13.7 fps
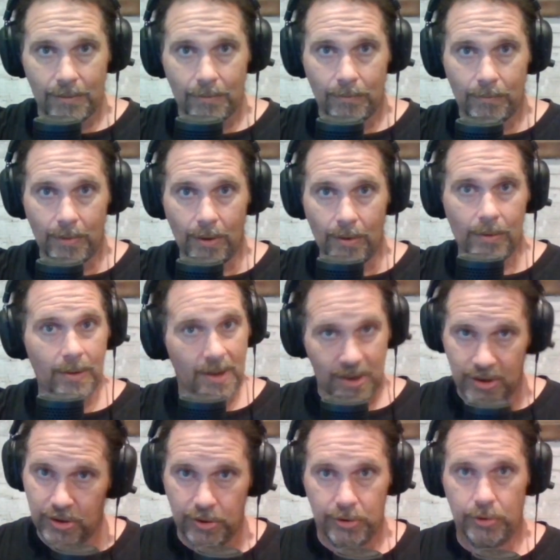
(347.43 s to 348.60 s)
Well,
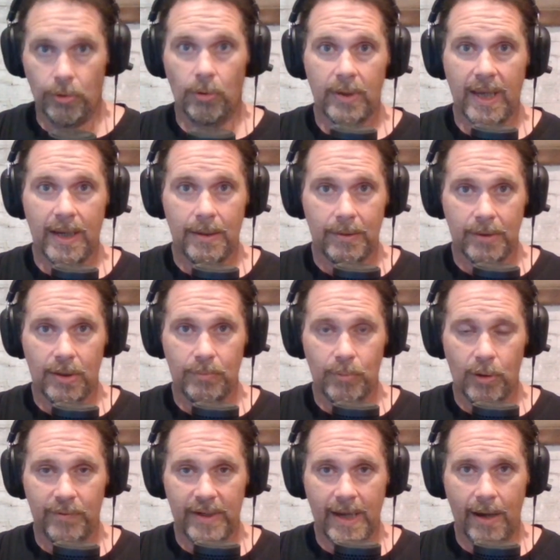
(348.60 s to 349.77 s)
you'll get a good
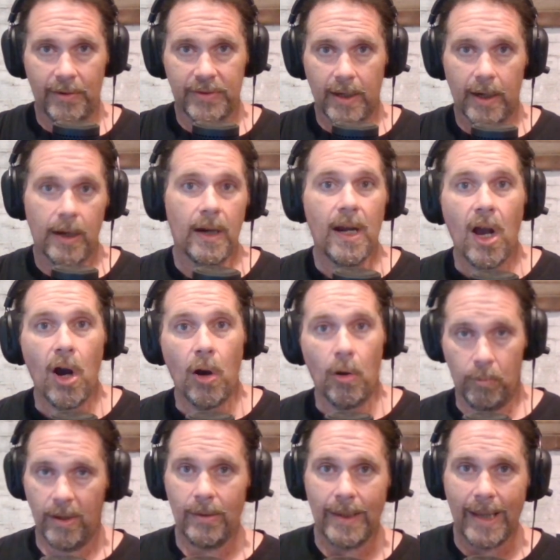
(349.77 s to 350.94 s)
movie out there.
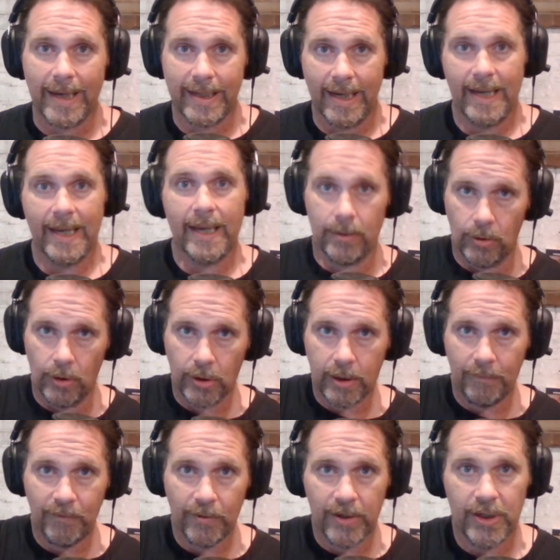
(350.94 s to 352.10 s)
We'll like it. It'll look
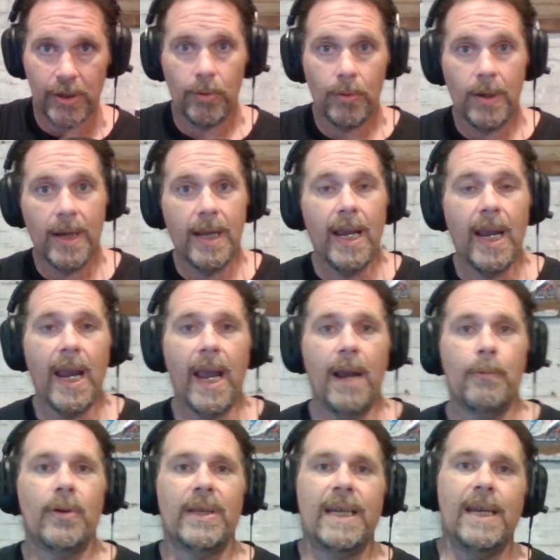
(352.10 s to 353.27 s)
good for you. It
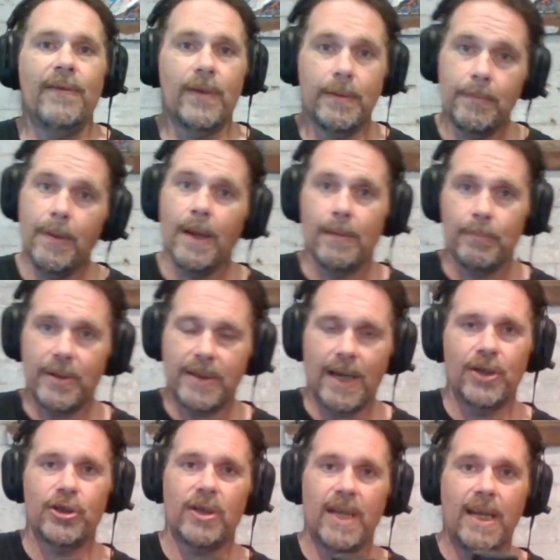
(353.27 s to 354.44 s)
will even
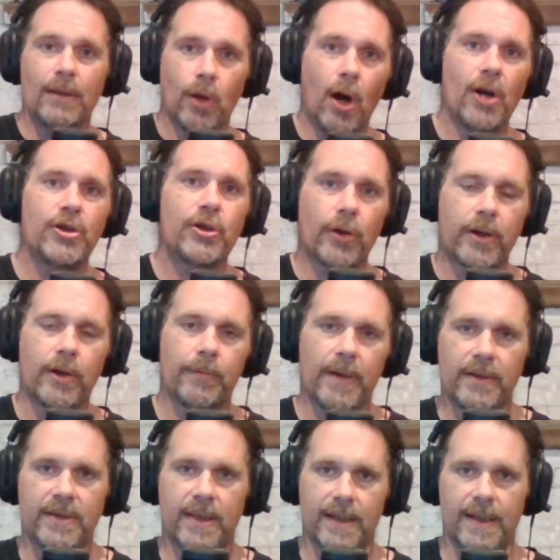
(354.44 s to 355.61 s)
potentially launch her career
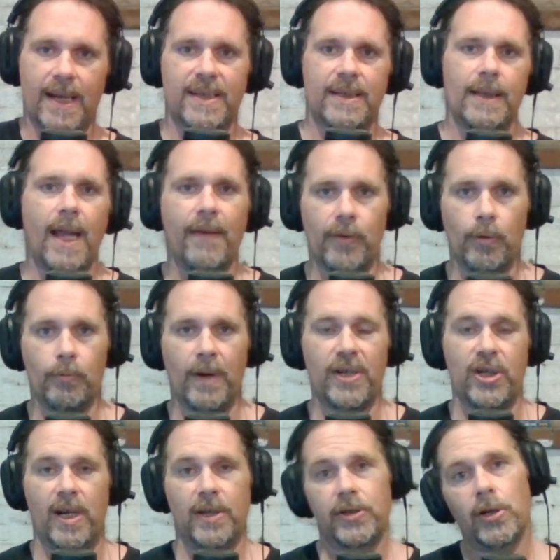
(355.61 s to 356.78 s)
to the next level, which
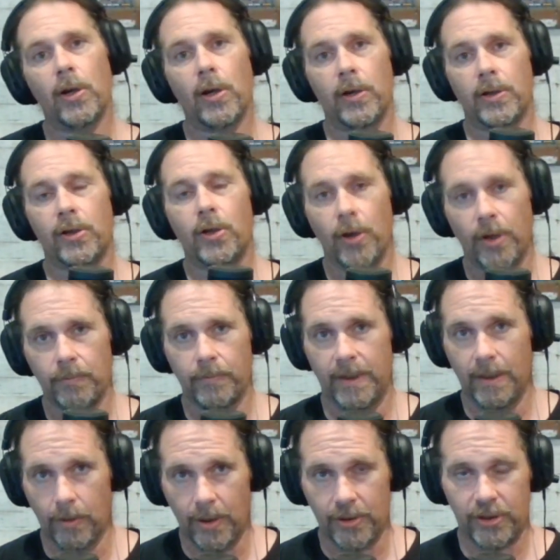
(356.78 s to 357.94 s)
in turn could
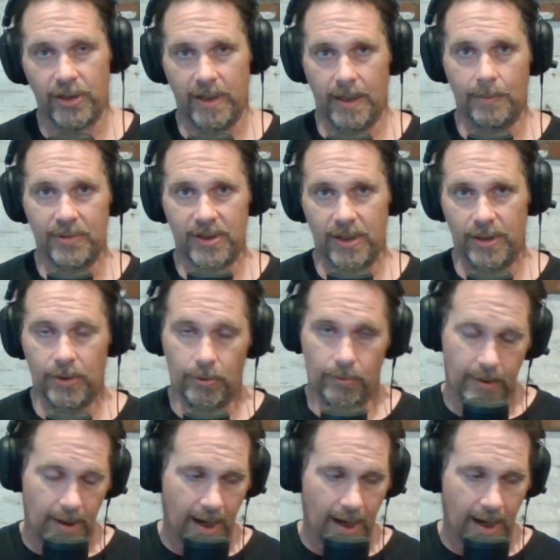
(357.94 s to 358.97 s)
relaunch the MCU.